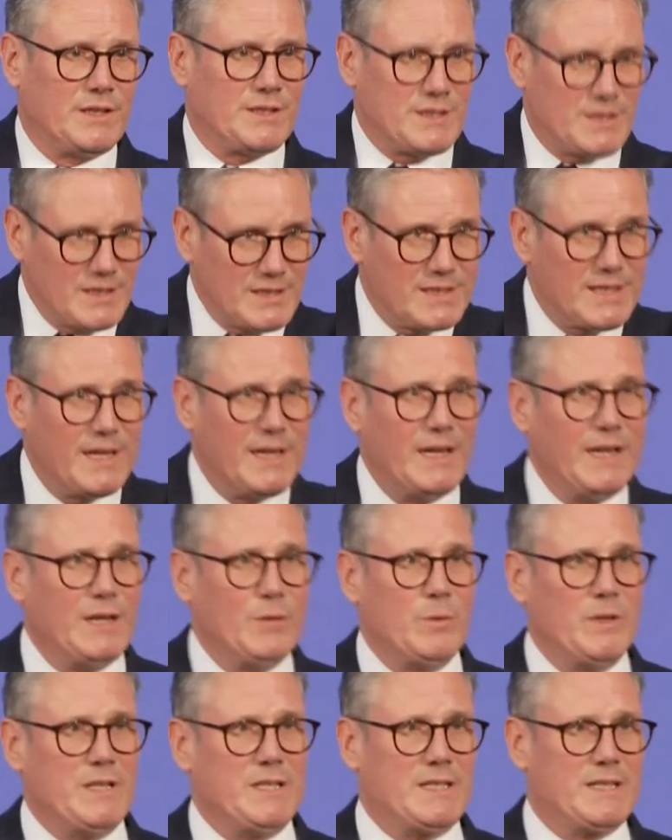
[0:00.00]
Today,
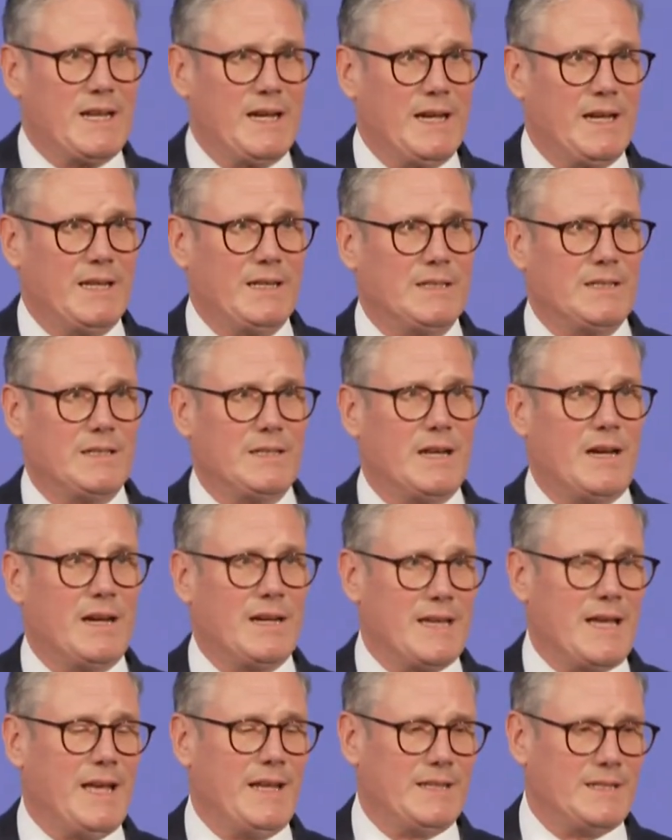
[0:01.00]
we stand
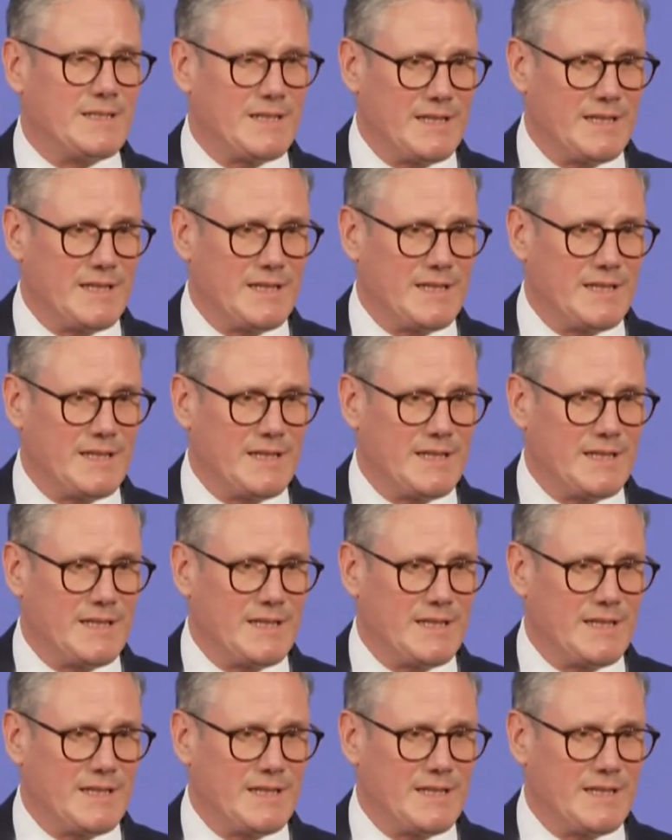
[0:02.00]
again